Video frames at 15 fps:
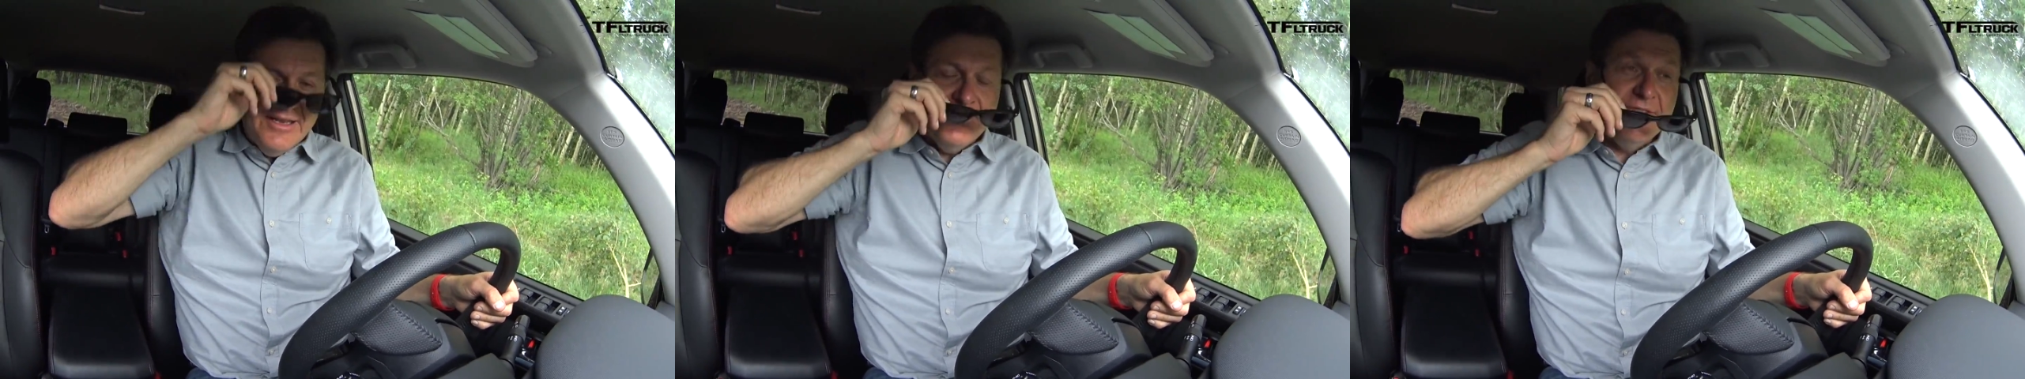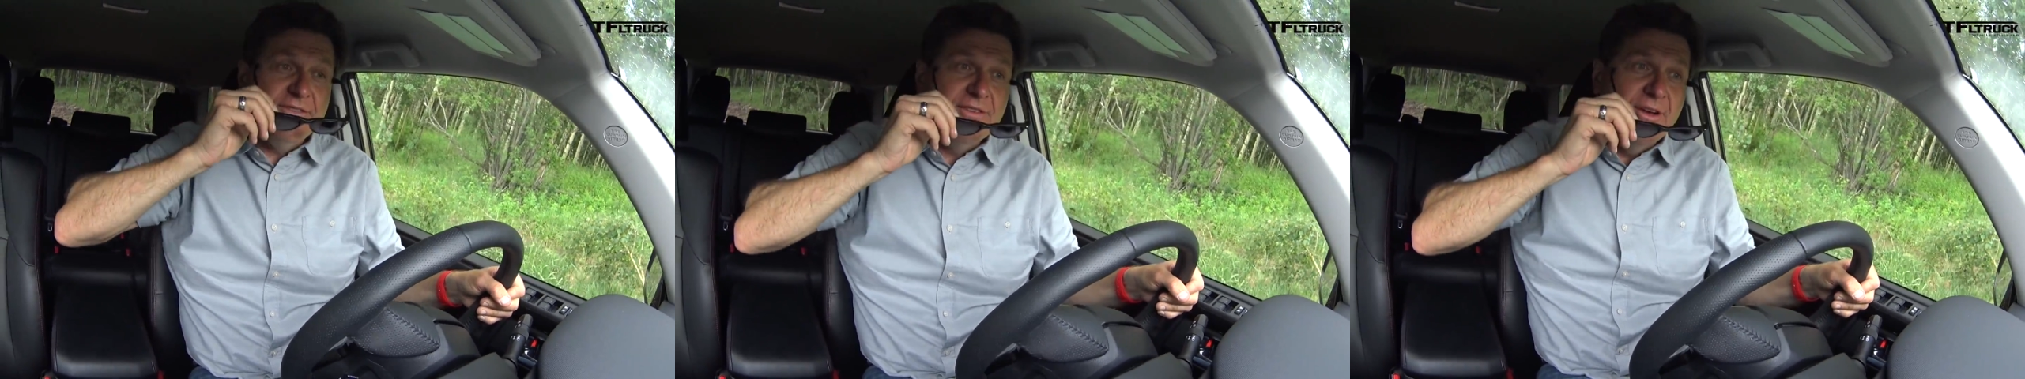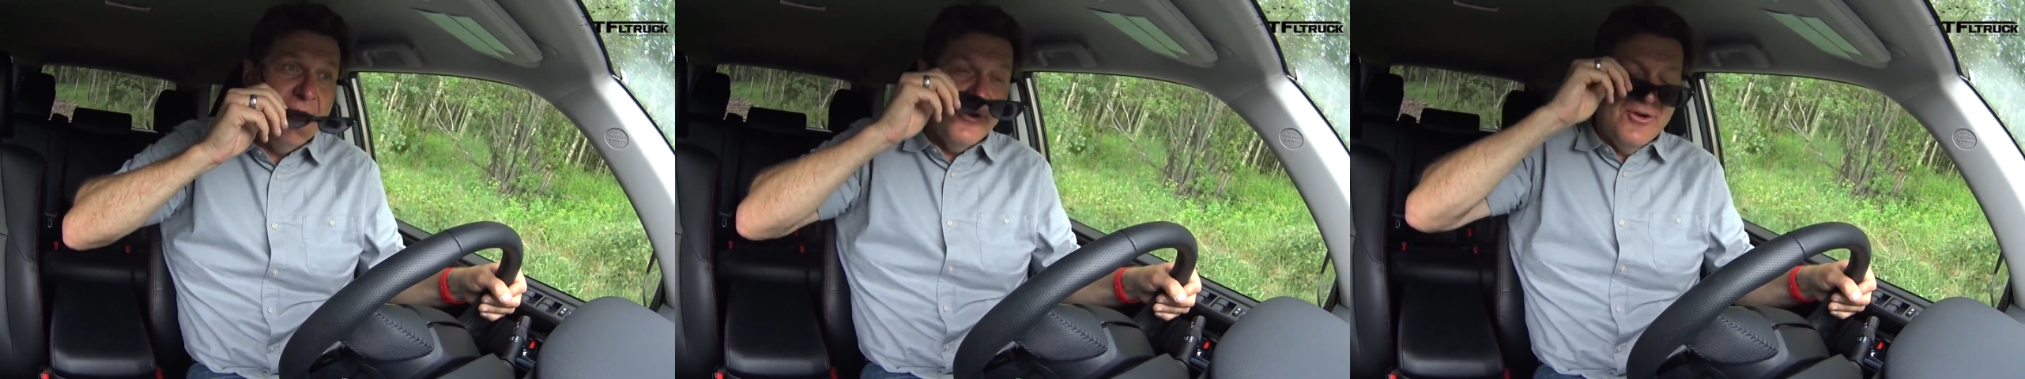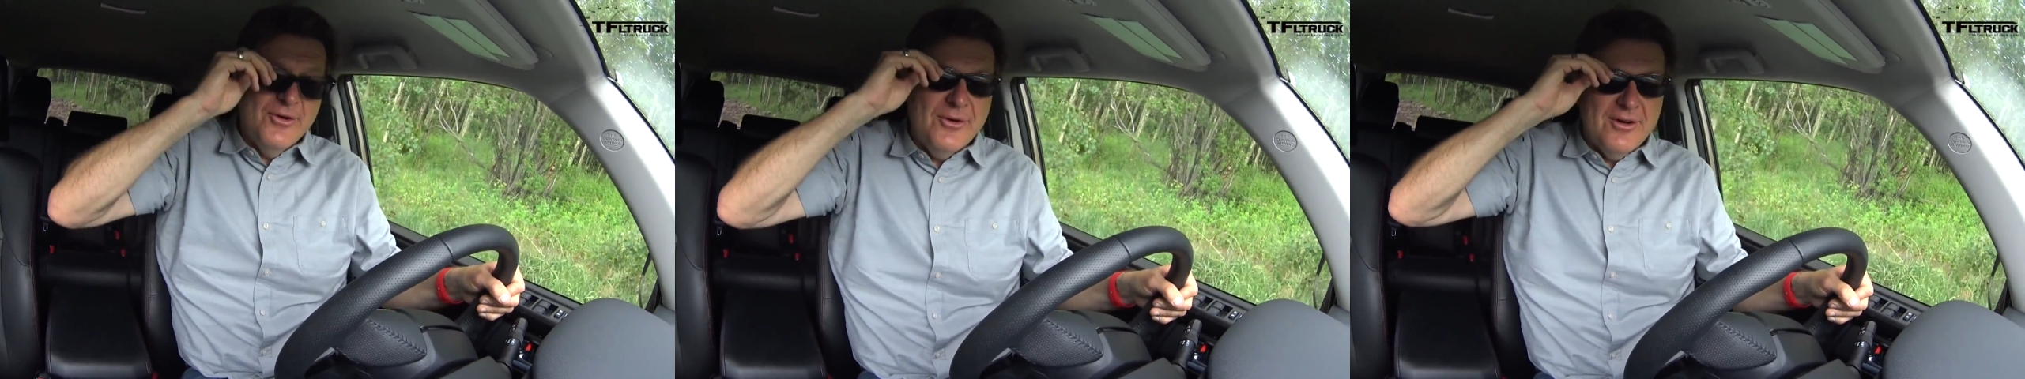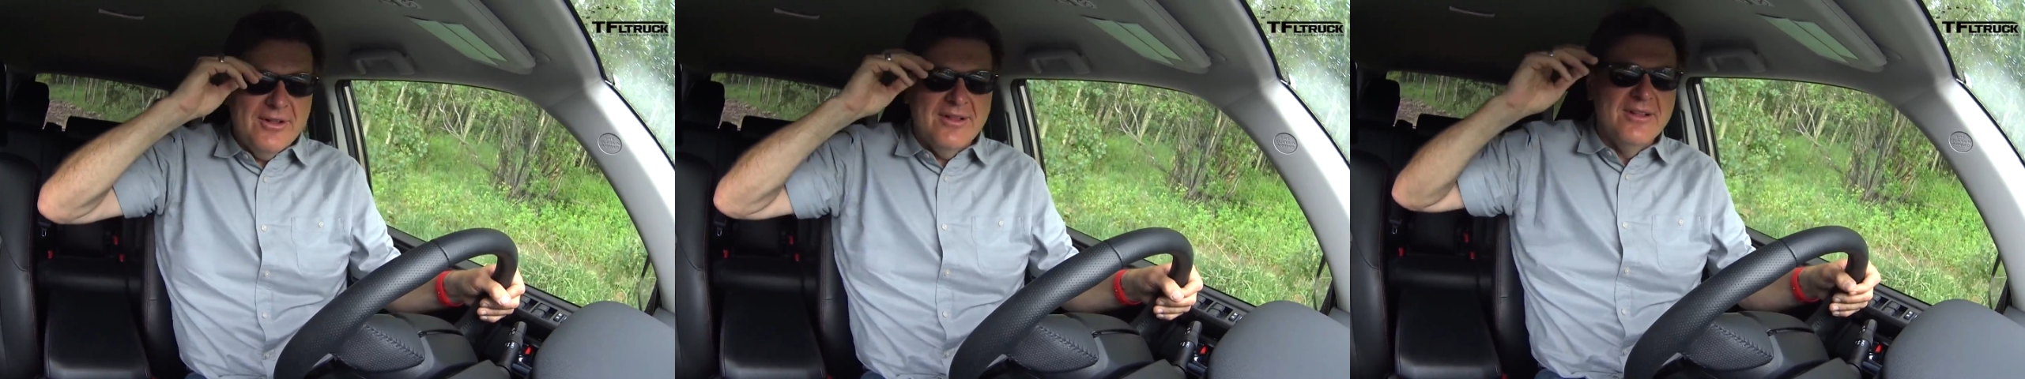is so
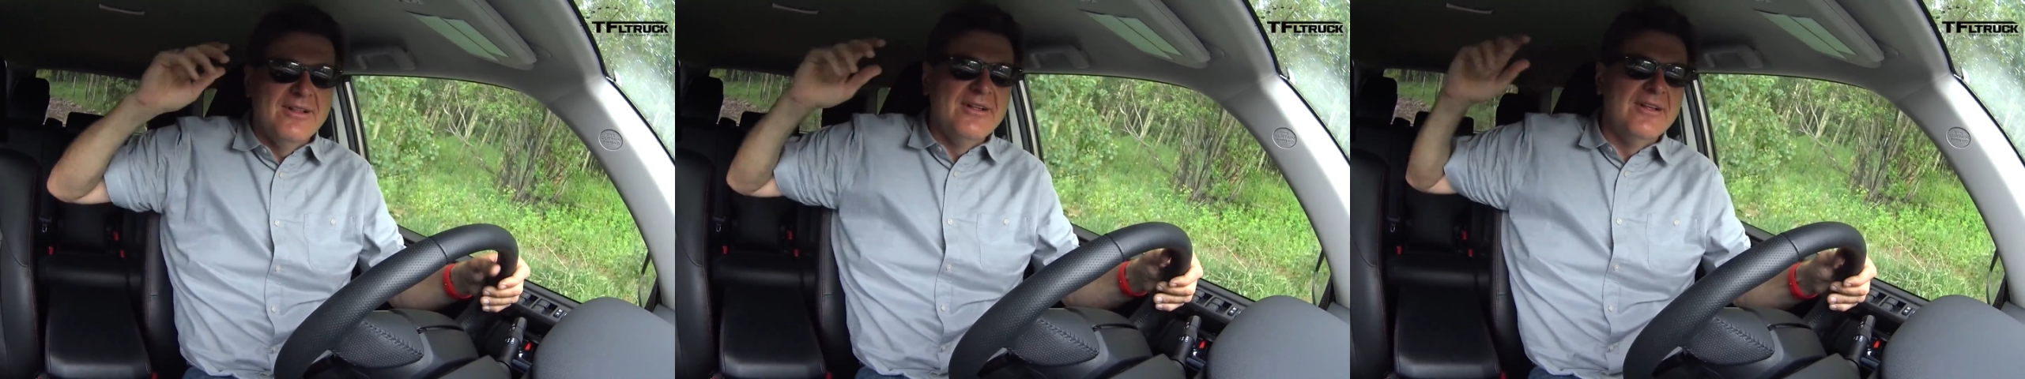cool!